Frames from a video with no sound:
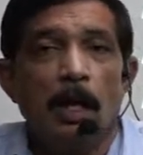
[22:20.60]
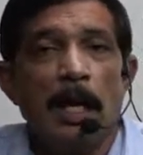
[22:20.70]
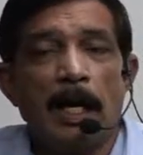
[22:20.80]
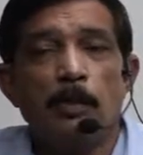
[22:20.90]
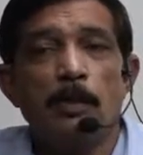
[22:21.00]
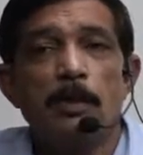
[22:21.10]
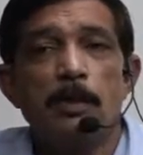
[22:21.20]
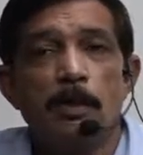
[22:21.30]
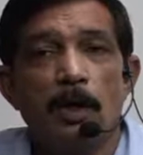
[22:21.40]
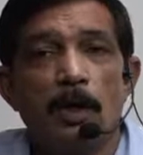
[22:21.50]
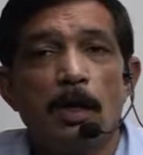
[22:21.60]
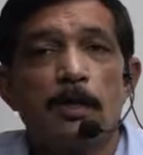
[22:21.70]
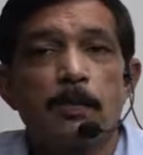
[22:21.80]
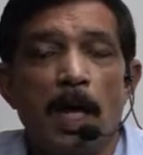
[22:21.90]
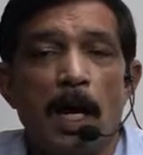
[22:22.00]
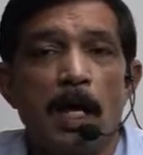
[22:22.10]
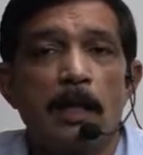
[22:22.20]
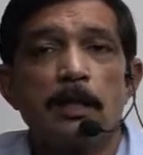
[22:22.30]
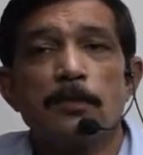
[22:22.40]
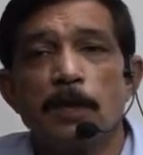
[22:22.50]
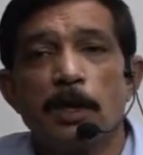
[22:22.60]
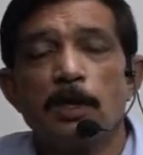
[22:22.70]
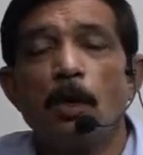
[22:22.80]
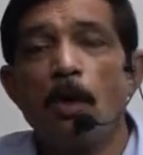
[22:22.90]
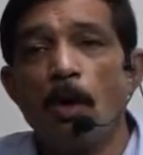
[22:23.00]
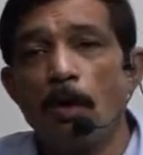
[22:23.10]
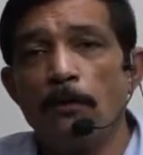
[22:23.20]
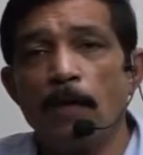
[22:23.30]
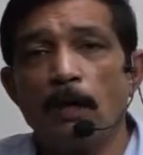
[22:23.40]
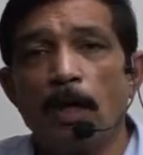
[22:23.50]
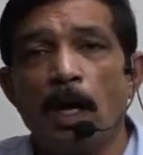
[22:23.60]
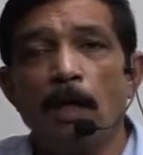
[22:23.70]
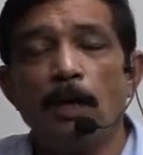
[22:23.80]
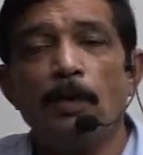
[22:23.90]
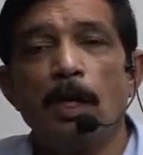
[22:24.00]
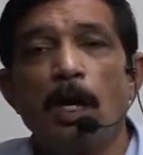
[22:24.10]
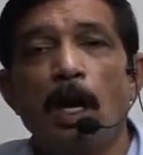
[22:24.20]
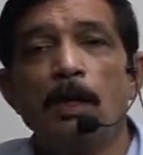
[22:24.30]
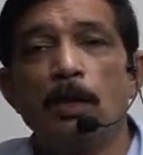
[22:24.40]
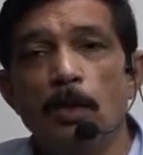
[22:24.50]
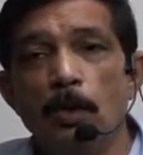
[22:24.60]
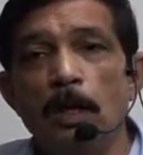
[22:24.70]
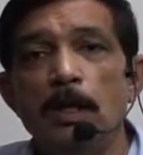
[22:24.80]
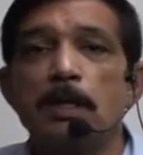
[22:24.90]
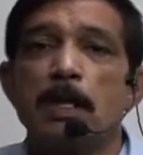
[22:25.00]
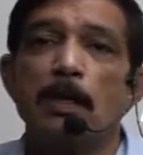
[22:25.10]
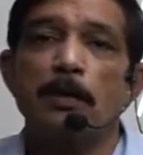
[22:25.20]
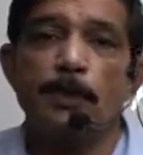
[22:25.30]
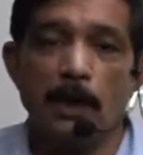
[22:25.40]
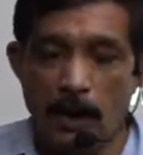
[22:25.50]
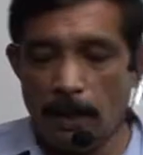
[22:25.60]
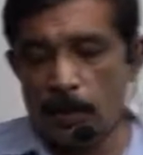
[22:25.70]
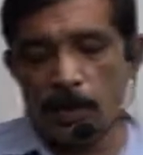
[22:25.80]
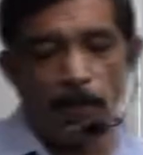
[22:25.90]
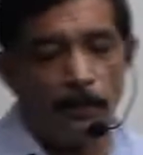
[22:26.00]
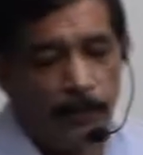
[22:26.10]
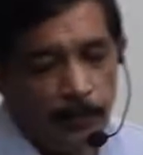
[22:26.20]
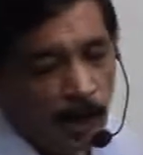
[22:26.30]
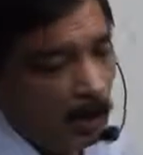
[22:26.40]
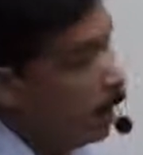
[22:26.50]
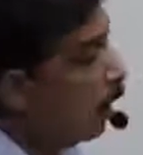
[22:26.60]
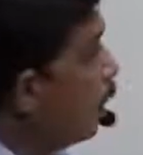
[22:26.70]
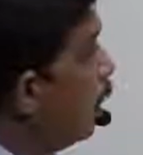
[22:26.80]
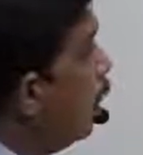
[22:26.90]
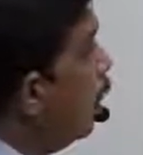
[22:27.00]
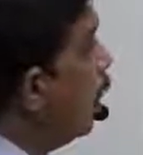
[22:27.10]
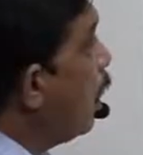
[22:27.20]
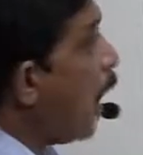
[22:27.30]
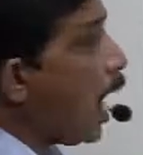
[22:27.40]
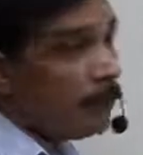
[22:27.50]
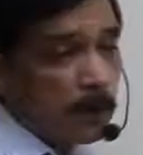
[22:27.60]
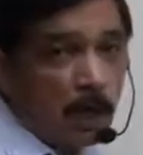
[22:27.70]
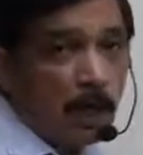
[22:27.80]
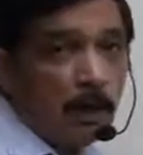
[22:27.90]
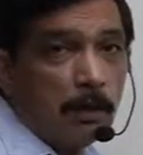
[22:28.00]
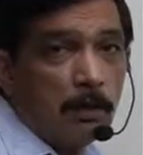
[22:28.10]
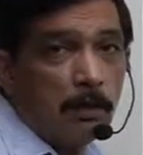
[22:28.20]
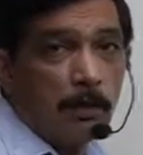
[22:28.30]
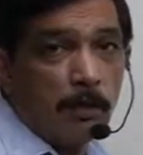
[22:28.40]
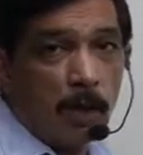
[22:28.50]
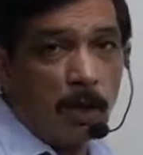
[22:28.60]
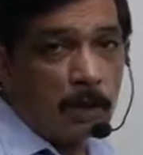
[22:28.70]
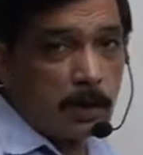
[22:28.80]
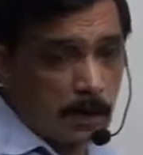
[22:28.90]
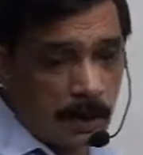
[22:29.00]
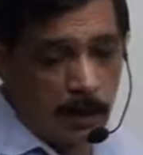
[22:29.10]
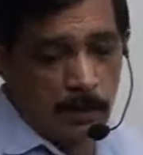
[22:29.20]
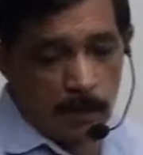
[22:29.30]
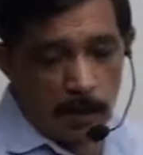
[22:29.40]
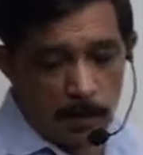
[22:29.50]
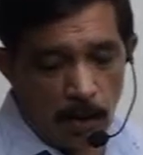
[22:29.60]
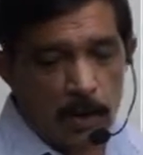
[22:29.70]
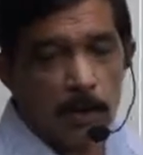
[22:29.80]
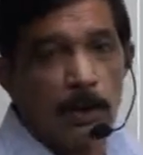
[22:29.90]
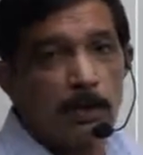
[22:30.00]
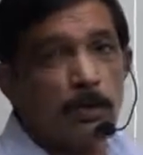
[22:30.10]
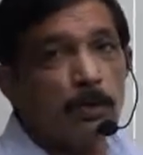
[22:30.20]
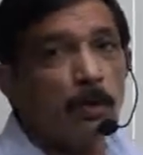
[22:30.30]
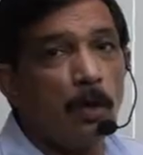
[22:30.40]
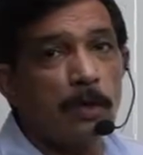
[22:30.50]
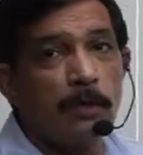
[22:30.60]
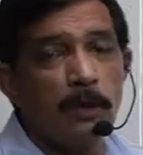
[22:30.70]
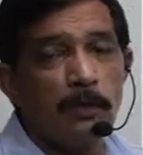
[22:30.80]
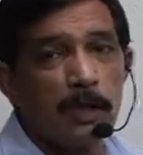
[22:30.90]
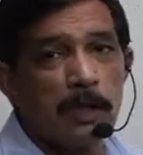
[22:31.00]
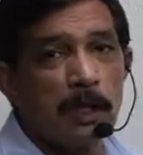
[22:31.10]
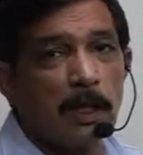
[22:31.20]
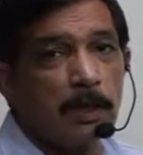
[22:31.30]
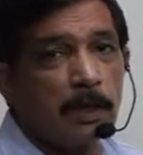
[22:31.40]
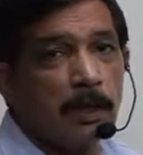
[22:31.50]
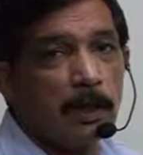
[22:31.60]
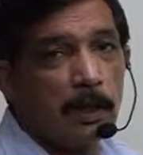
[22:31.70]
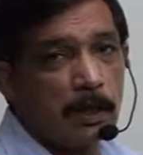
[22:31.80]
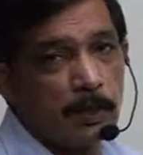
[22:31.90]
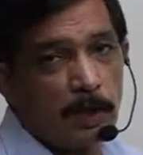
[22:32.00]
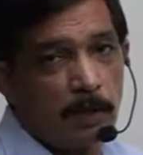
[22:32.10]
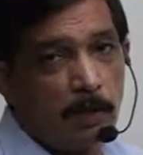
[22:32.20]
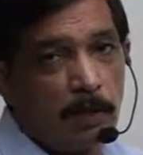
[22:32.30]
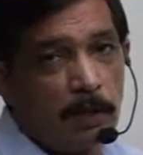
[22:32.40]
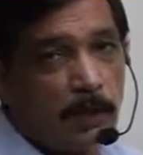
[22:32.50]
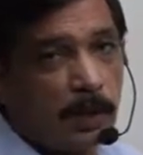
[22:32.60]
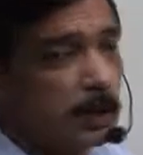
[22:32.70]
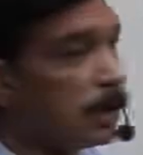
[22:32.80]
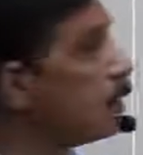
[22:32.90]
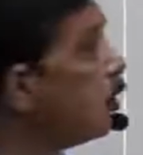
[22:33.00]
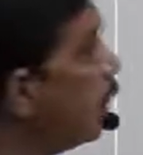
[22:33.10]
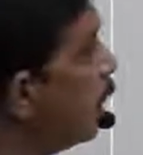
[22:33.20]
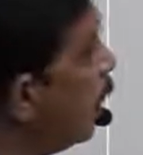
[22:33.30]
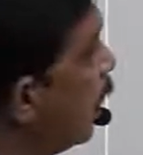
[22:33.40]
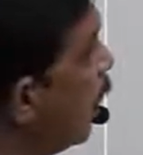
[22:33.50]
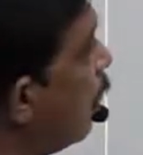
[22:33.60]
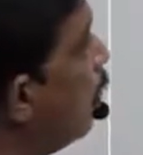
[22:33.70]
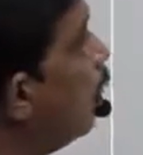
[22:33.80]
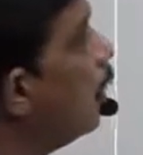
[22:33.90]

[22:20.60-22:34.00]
animals, birds, plants, fish, all of them are given a unique scientific name. So after, because science was not able to do lots of investigation in this particular species, so it gave